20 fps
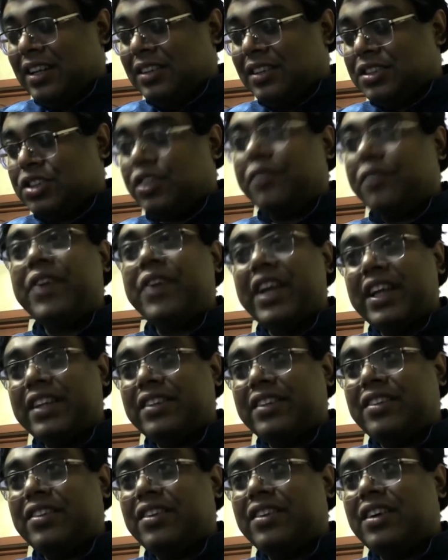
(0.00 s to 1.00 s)

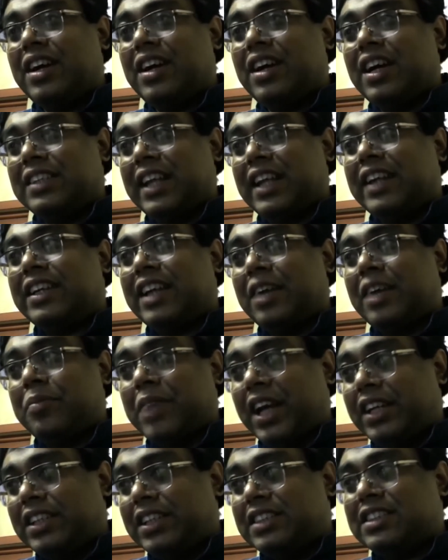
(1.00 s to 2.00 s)
Soviet, uh, that time
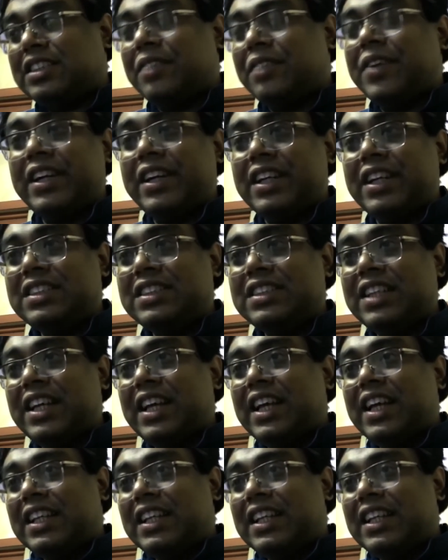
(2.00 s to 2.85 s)
1970s,